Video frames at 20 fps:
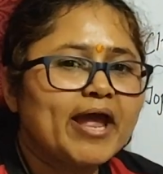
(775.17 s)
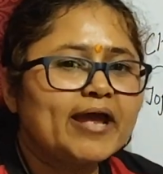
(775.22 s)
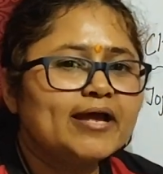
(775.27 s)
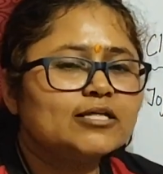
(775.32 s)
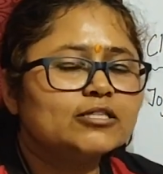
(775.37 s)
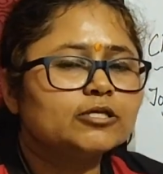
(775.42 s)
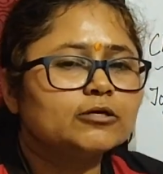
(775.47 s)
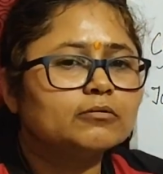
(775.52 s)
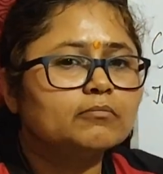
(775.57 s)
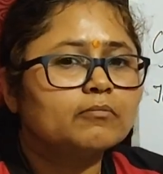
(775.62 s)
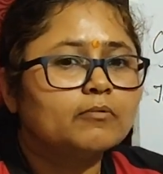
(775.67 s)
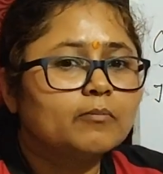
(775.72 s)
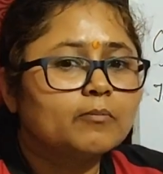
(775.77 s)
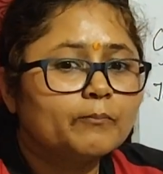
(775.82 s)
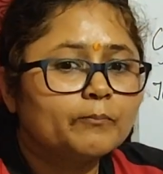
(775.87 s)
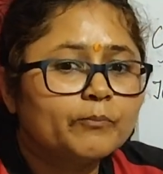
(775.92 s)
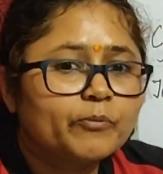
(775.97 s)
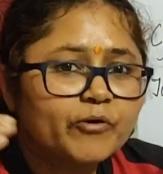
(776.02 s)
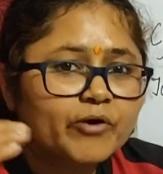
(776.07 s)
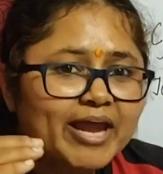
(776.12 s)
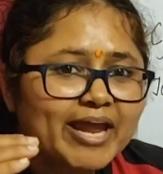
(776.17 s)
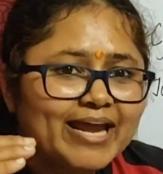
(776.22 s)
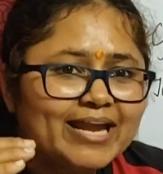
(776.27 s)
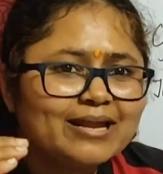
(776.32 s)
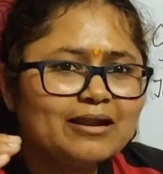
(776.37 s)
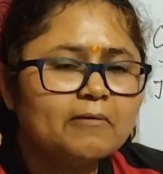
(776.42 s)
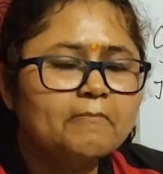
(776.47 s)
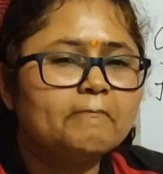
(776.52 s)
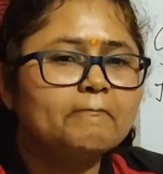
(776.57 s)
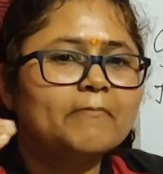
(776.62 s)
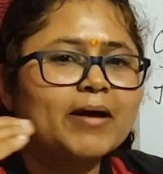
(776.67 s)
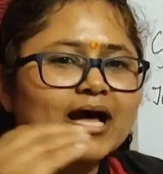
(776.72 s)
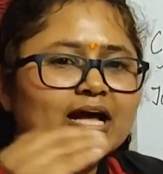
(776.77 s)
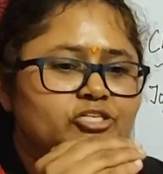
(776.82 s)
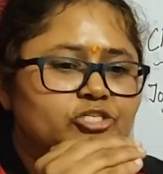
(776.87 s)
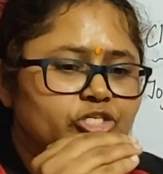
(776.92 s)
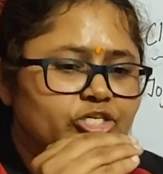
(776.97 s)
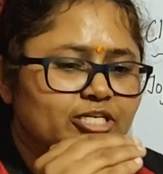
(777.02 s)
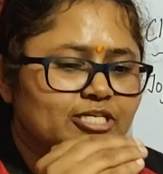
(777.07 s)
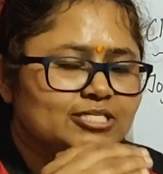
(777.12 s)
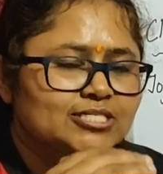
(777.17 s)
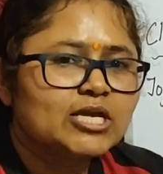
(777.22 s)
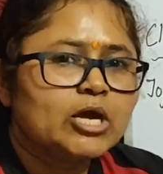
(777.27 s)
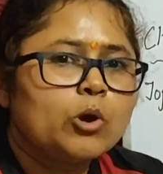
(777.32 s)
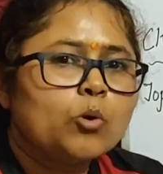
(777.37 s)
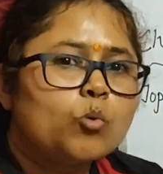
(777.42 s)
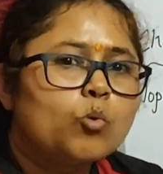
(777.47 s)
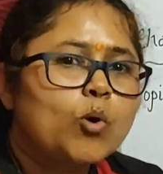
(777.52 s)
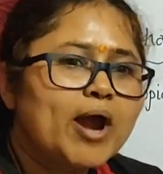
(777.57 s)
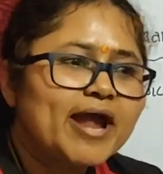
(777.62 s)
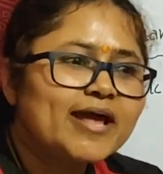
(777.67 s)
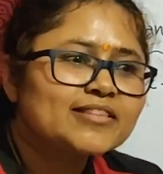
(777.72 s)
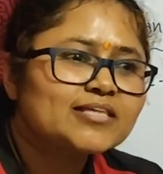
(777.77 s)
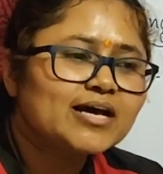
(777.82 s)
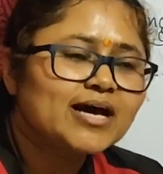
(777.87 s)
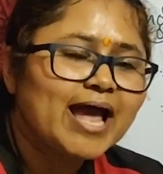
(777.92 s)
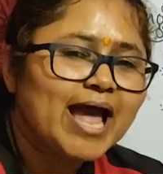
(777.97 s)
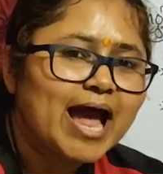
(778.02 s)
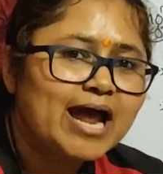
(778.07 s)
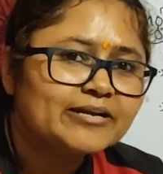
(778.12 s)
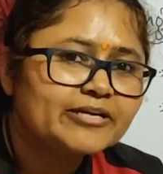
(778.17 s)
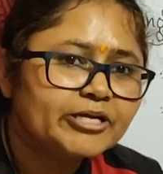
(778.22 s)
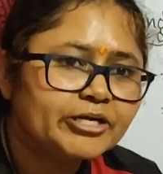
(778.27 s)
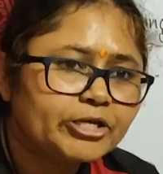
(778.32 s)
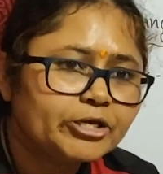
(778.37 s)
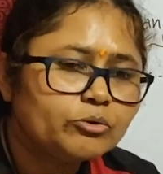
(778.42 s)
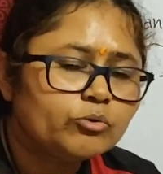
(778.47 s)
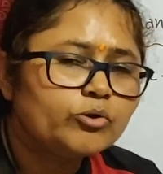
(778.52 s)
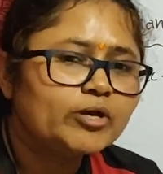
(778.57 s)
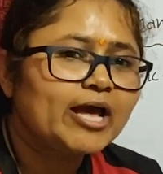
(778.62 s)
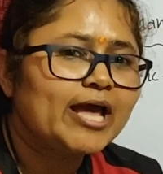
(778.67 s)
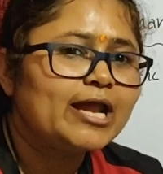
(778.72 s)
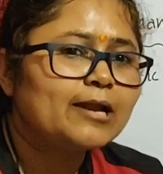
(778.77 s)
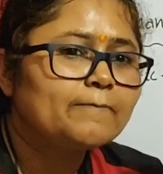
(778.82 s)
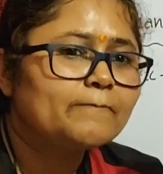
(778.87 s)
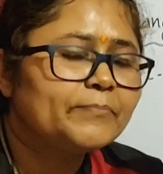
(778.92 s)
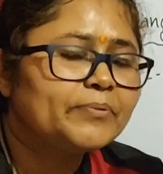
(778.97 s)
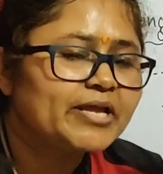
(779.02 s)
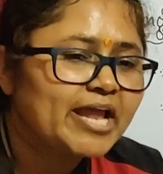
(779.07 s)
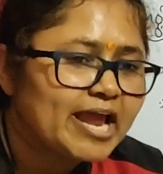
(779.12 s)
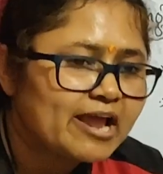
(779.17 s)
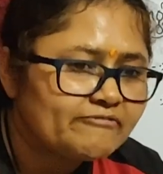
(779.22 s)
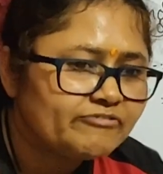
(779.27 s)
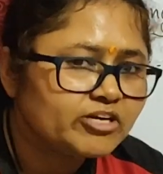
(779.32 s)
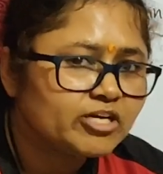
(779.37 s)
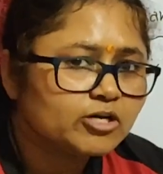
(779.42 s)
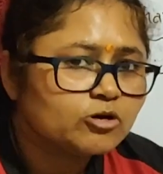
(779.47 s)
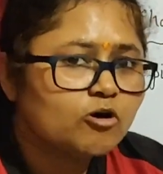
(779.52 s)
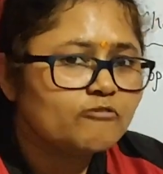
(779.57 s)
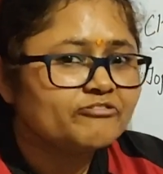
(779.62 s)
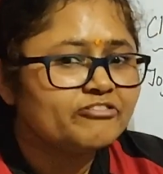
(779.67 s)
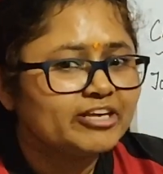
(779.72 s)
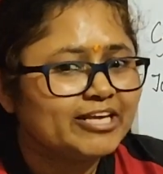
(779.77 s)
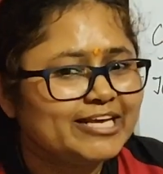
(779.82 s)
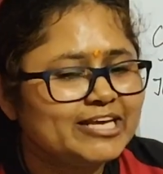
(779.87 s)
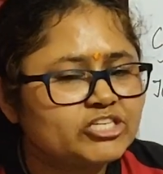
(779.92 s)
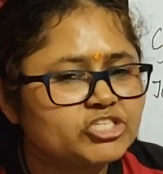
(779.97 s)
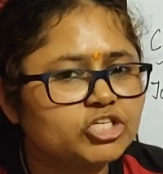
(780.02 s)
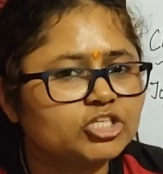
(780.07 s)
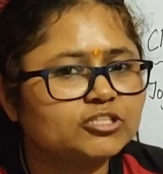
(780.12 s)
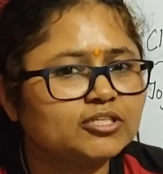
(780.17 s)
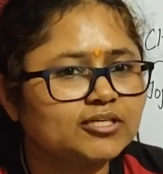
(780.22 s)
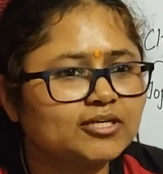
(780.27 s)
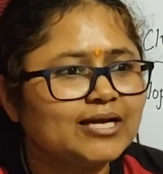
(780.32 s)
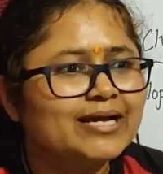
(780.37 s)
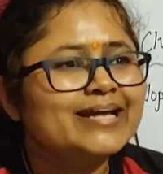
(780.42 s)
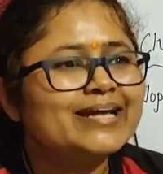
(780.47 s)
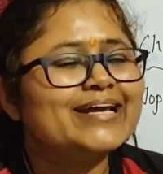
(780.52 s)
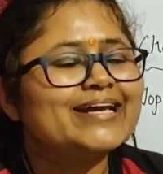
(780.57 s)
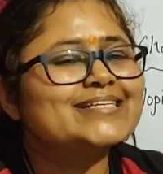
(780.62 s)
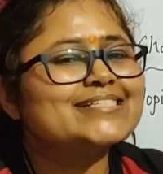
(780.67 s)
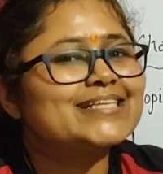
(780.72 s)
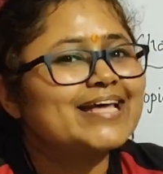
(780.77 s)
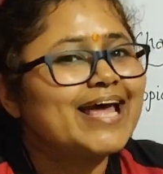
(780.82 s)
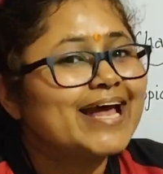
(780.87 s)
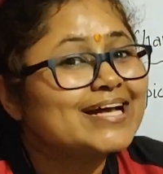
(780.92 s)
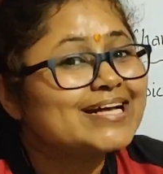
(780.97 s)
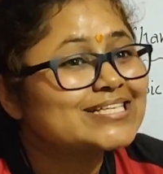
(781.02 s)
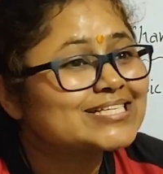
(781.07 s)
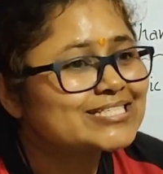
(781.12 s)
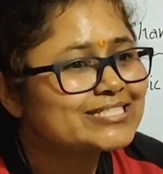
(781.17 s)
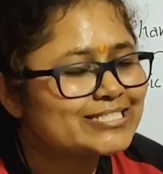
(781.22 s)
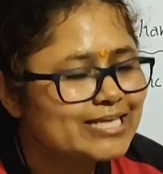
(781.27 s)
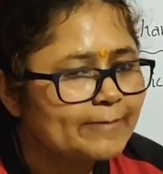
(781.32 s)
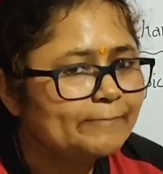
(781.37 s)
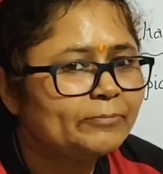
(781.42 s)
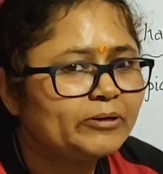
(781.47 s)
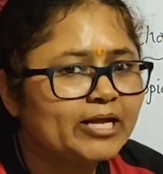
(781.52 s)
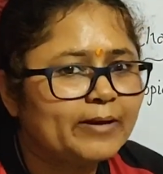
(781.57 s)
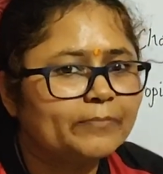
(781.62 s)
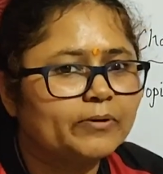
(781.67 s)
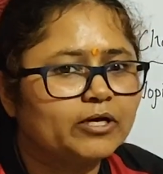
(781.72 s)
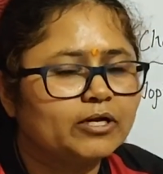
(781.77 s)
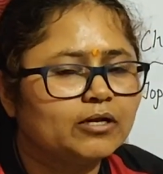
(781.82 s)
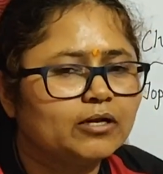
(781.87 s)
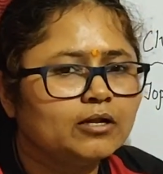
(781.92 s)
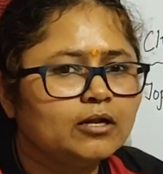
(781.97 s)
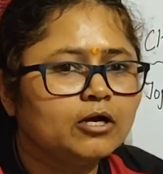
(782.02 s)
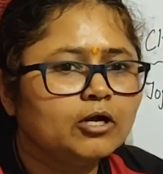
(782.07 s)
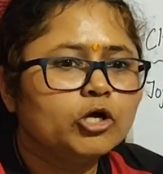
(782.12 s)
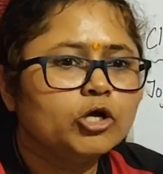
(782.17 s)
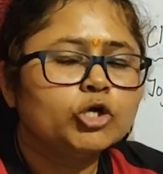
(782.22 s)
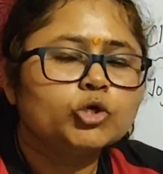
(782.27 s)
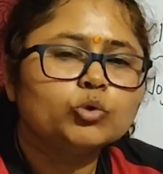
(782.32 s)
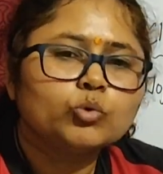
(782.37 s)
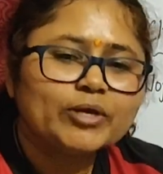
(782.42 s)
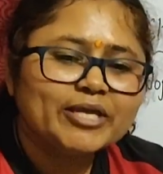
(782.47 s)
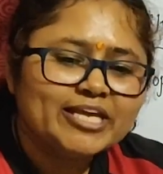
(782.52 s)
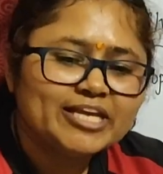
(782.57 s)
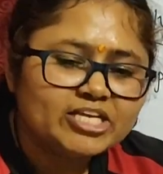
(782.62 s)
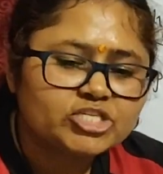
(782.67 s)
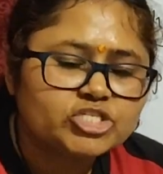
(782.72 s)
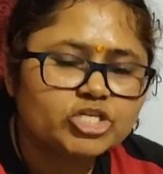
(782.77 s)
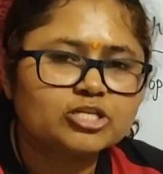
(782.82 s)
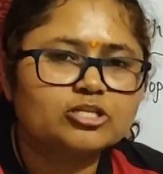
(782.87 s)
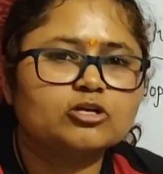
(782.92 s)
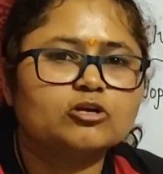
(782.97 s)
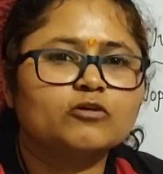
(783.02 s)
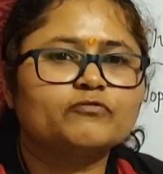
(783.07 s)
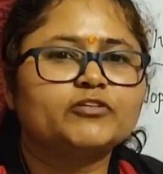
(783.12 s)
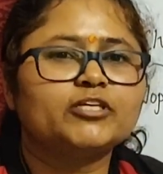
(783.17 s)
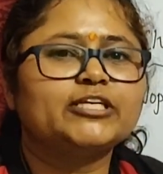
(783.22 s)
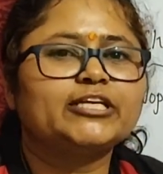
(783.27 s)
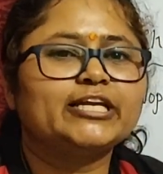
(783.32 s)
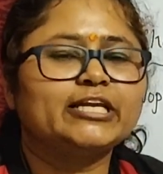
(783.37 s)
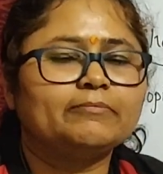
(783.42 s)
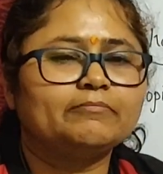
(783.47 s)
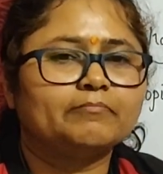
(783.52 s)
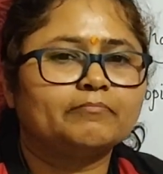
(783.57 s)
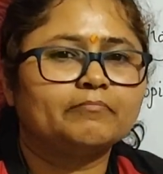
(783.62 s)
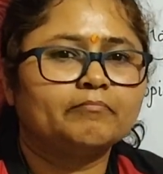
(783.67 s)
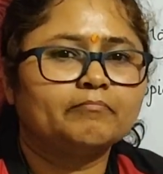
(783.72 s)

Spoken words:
brain matches, where the attitude and behavior of each other is acceptable to each other of the teammate.